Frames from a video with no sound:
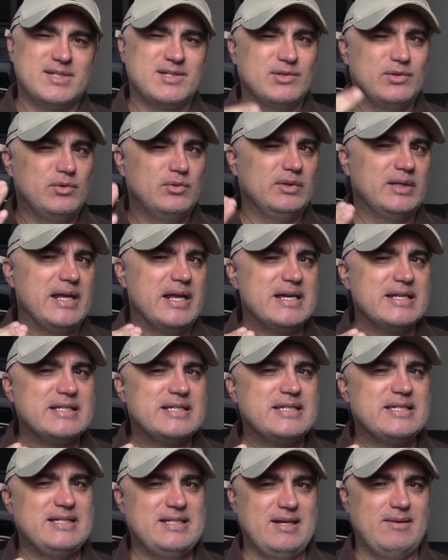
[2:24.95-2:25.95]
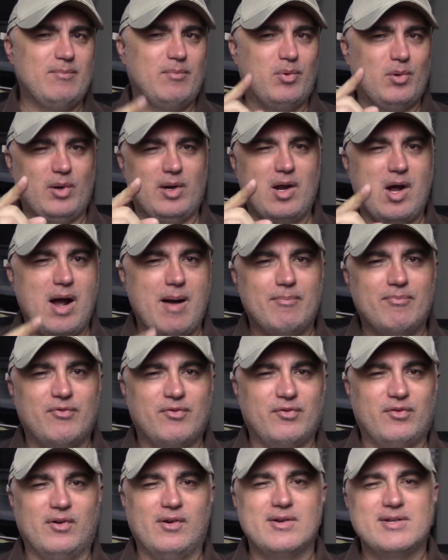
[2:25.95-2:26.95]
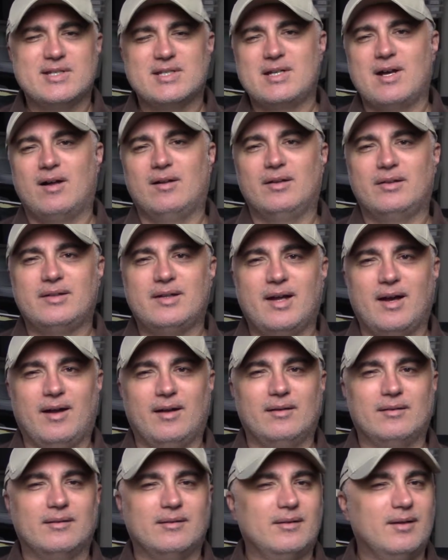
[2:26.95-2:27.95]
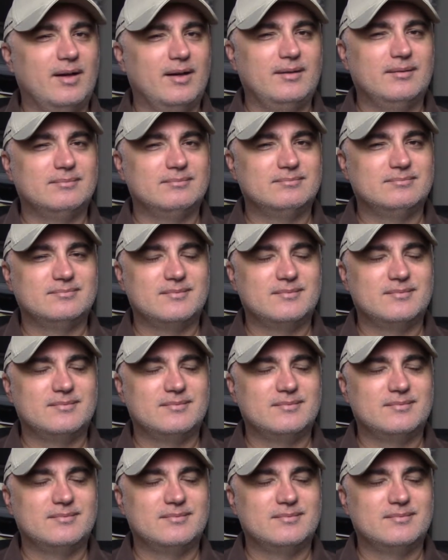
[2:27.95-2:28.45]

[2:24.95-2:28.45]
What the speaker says: so only a simp would opt for a solid color, right?